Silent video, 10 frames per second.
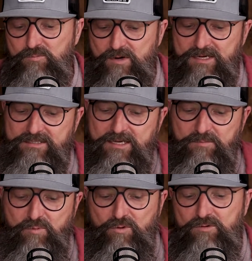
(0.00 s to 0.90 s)
Why is that
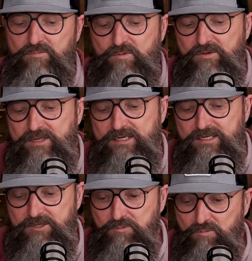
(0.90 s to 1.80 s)
important? Well, they
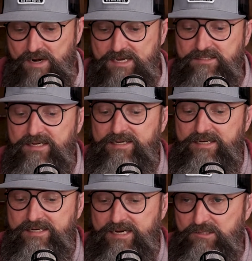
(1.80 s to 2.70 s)
needed to rest. They
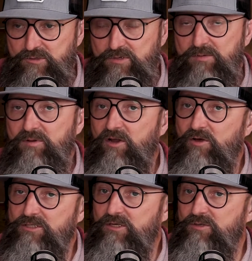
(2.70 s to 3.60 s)
needed to gain the strength, but
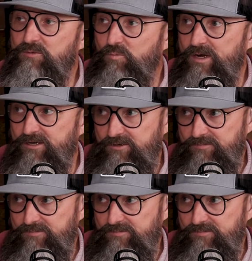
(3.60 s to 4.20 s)
also it's winter.